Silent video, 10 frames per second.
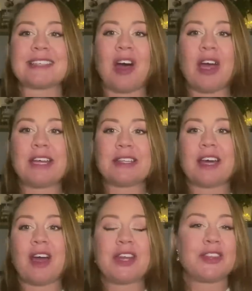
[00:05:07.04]

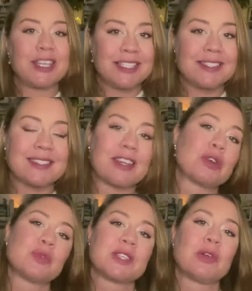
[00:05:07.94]
I think this is going to
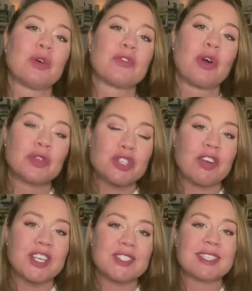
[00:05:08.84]
cause a lot of
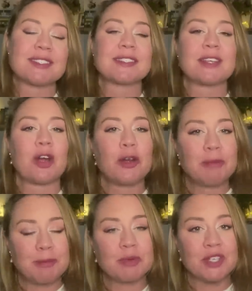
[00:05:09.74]
controversy. As I said, I hope
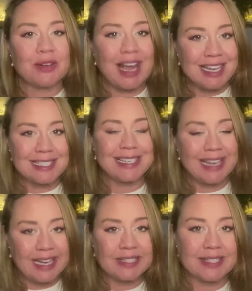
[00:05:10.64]
people don't actually
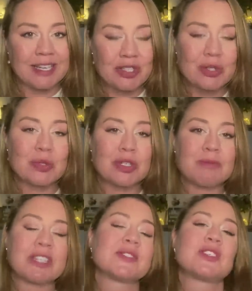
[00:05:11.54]
lay into their children,
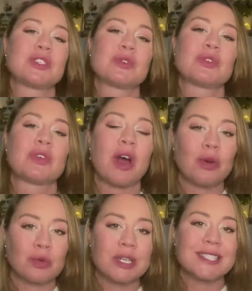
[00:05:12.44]
because the children are
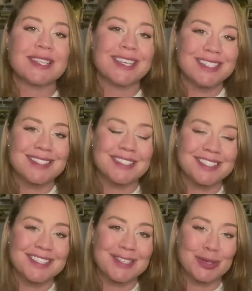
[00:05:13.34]
always
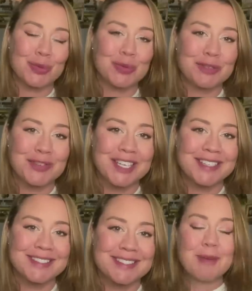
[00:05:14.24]
innocent in all of
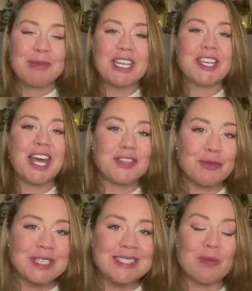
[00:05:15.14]
this. But another
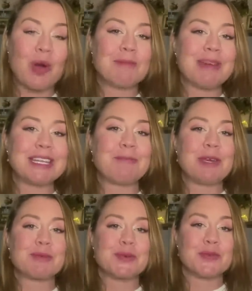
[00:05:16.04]
reason why many
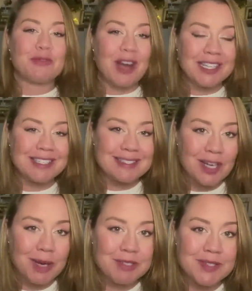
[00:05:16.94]
people find this
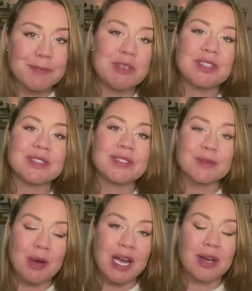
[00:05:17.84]
time is suspicious as
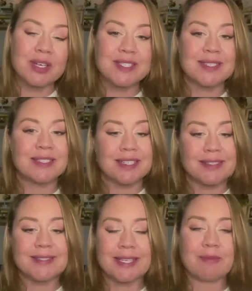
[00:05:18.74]
well is it
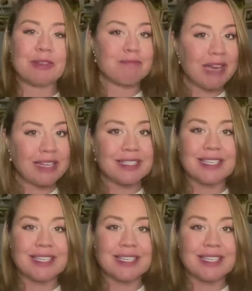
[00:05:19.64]
does seem that Meghan